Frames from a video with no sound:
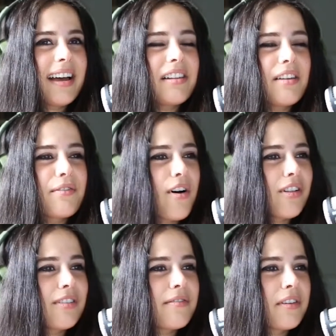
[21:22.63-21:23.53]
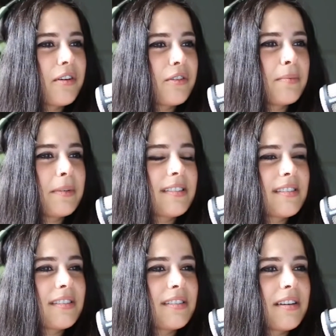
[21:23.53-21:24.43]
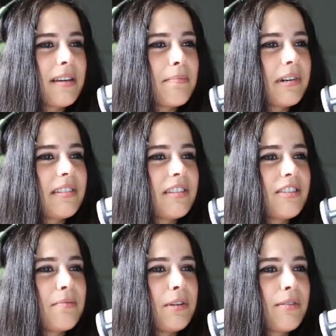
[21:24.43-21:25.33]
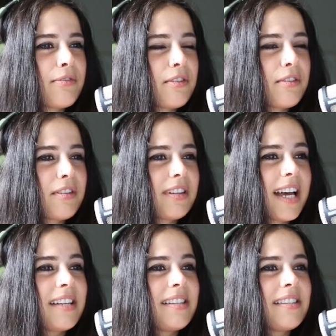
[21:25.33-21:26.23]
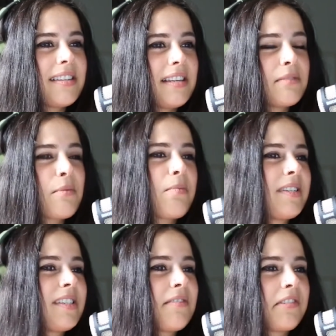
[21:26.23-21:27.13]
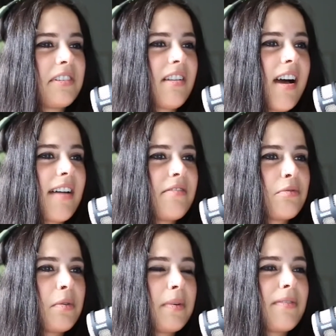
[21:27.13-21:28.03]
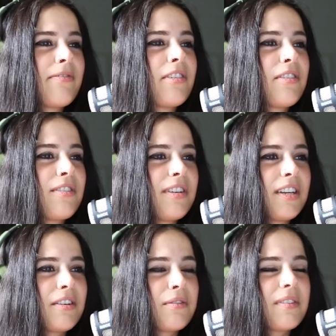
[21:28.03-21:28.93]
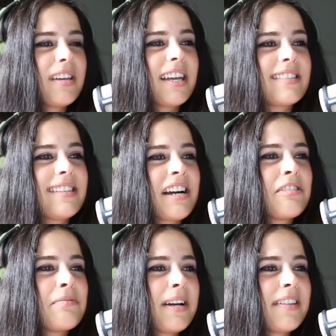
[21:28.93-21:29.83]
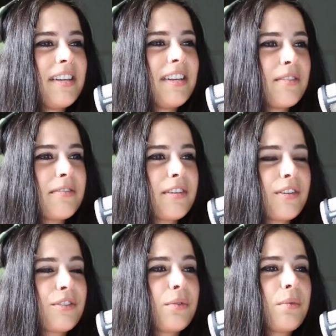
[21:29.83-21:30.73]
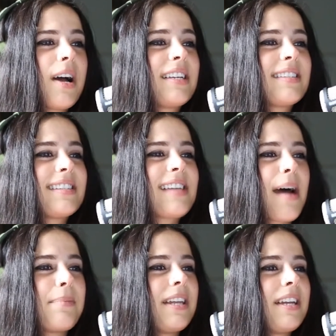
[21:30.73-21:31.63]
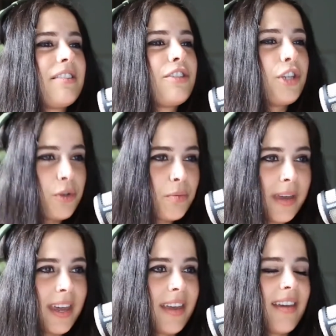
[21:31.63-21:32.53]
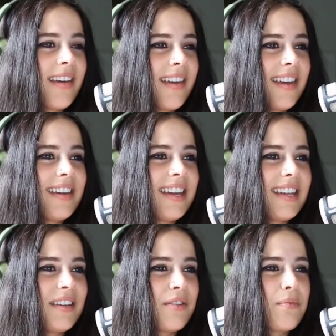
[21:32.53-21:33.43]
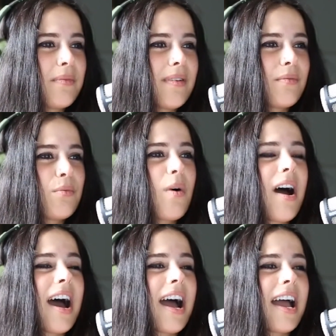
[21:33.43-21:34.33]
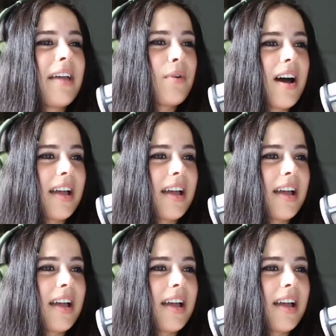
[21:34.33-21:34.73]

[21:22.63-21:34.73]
I love all of those because it puts such a beautiful lens in these moments of our lives where we feel, kicked down by the universe, or why is this happening to me? And, why, and